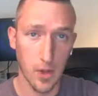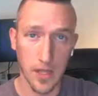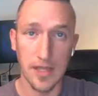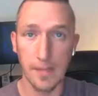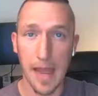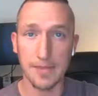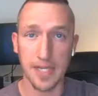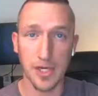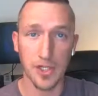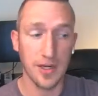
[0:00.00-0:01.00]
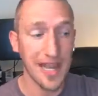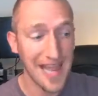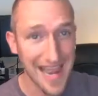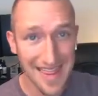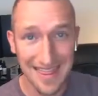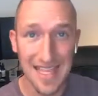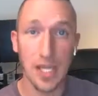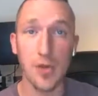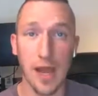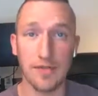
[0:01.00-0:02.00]
in the map section, and
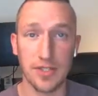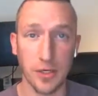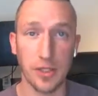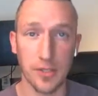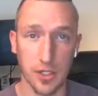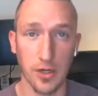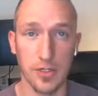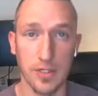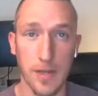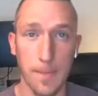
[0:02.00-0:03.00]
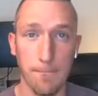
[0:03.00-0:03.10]
then you have search returns.